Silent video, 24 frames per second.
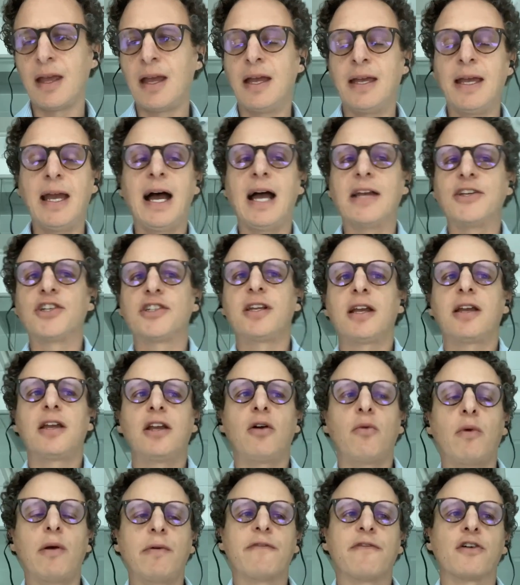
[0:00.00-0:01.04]
Yeah, I just think you
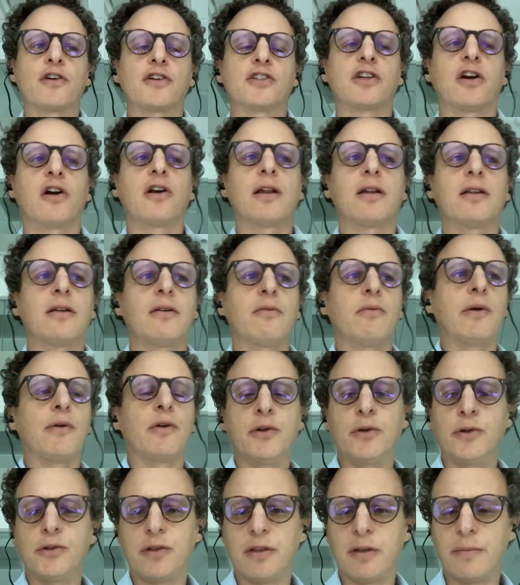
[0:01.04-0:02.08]
know when we first started, we were
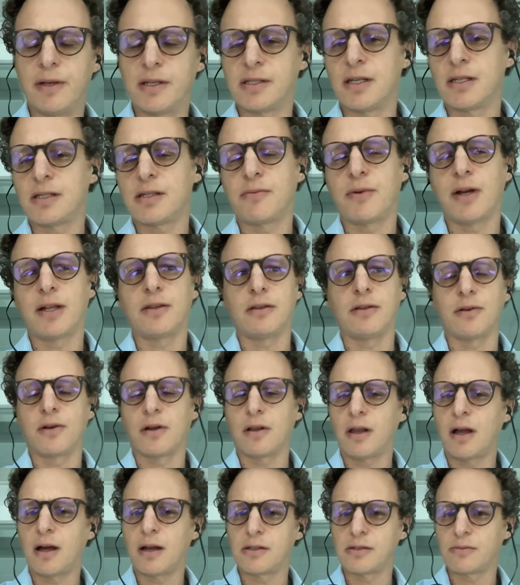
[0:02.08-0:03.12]
new to the business and we had to learn a
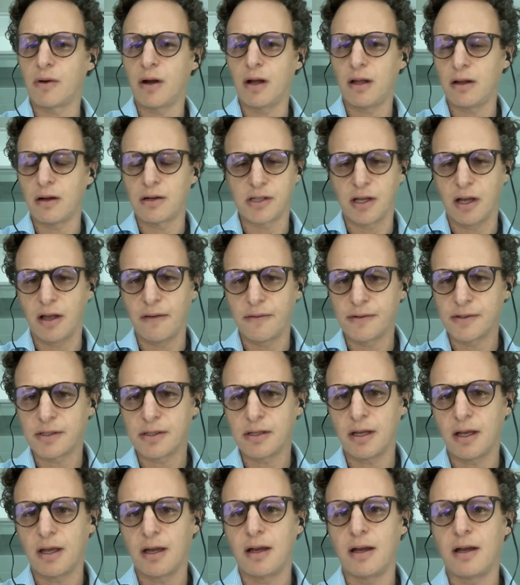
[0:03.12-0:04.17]
lot as well
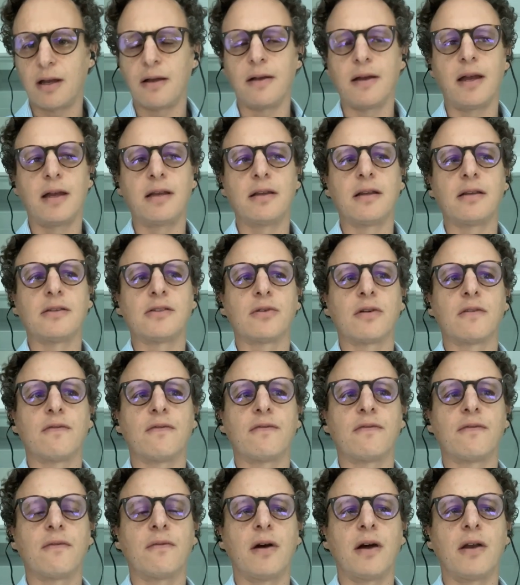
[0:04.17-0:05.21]
ourselves uh, and sort
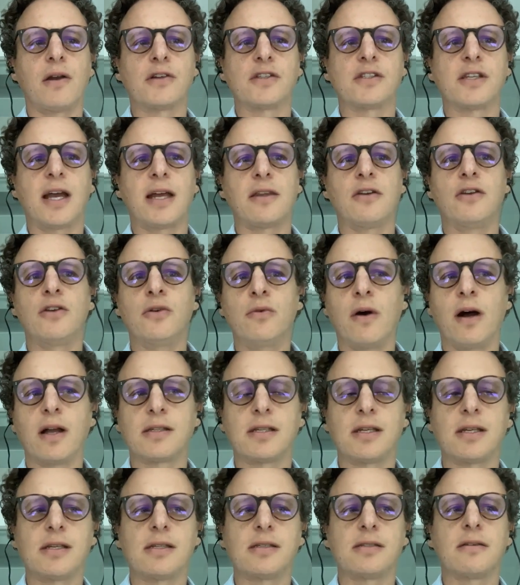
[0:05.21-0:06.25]
of understand the
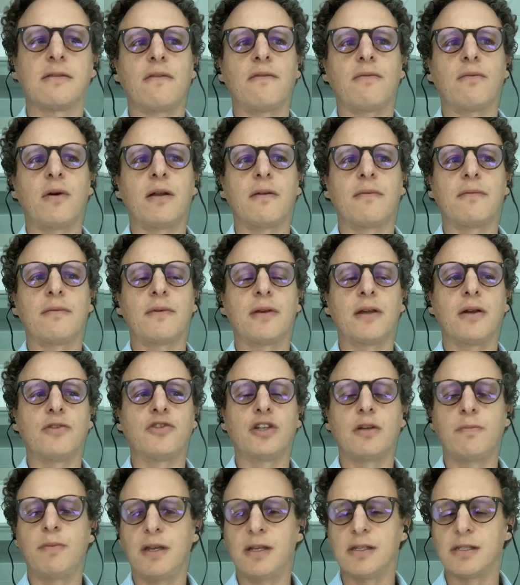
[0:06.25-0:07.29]
nuances of what you know
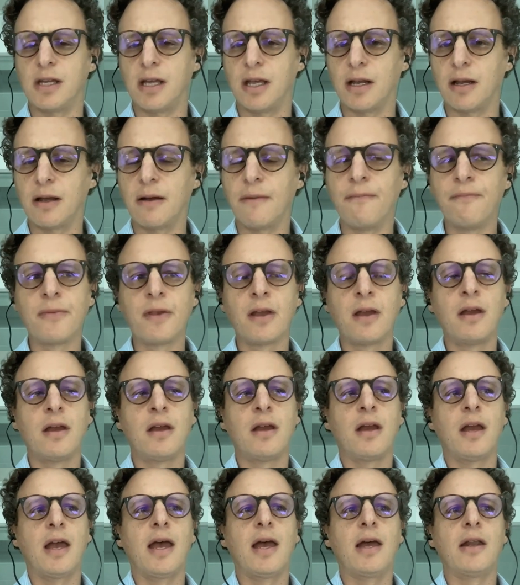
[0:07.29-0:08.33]
GPs need
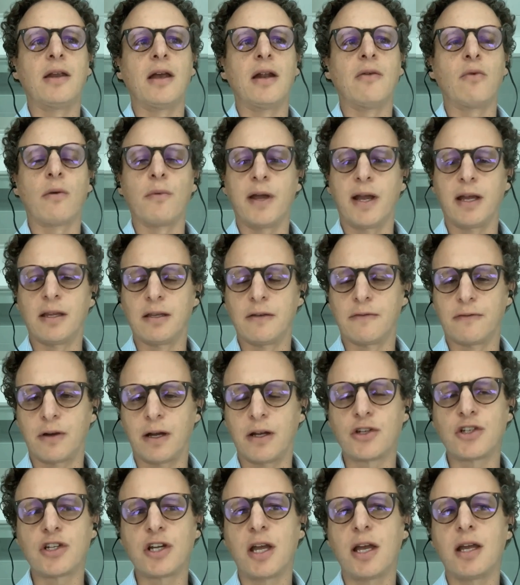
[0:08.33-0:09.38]
and, and where we can
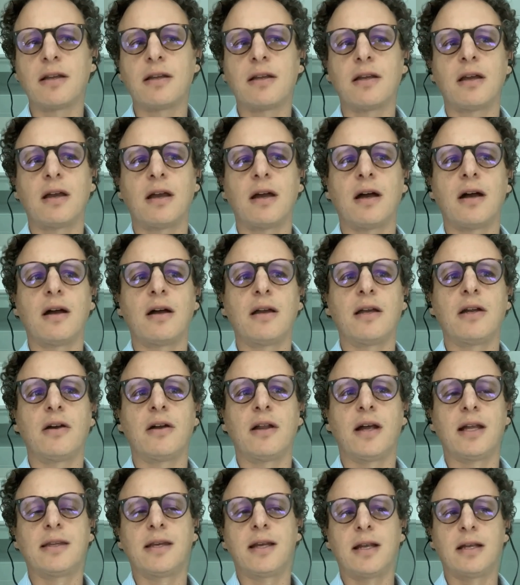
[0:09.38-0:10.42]
differentiate. Uh, you know,
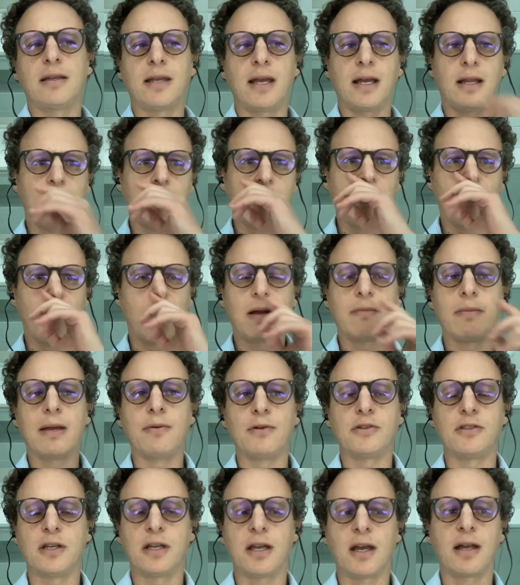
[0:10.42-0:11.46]
at the end of the day, like we want to be
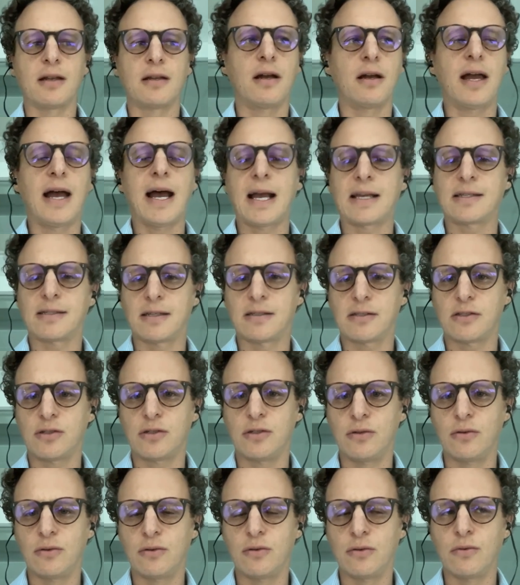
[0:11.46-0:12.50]
able to get access
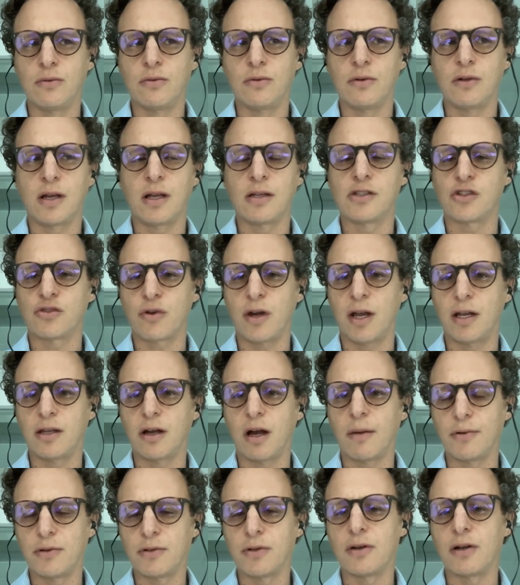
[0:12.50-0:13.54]
to constrained
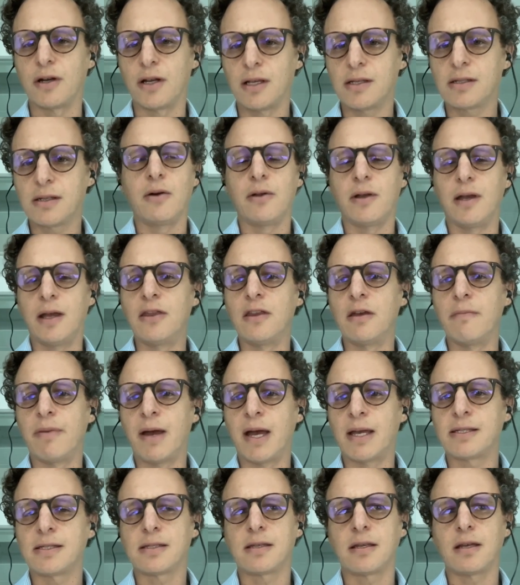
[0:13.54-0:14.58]
opportunities in the
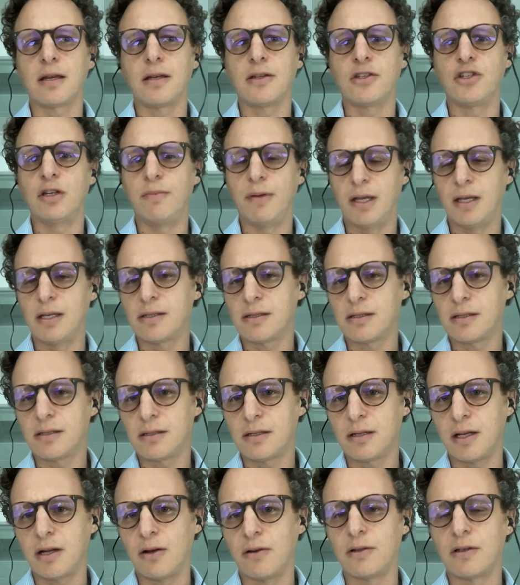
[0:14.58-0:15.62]
best GPs,
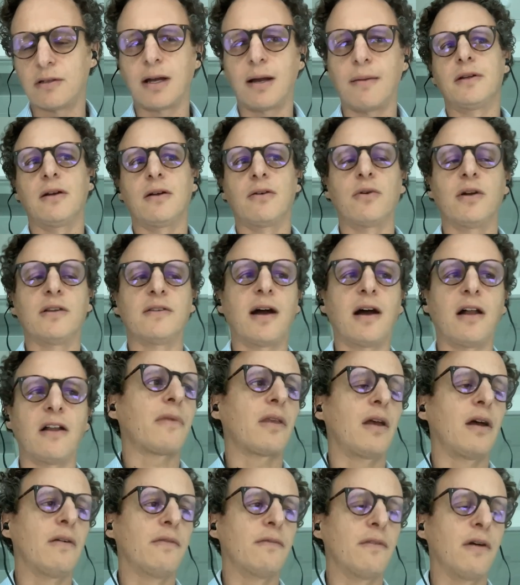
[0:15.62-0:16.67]
you know, in the top quintile
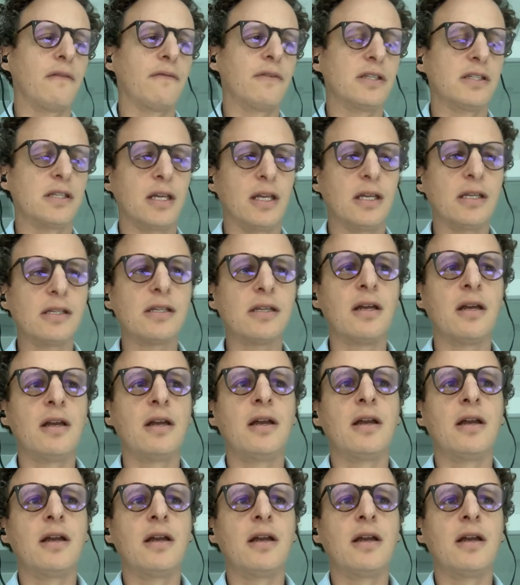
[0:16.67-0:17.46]
of, of VCs.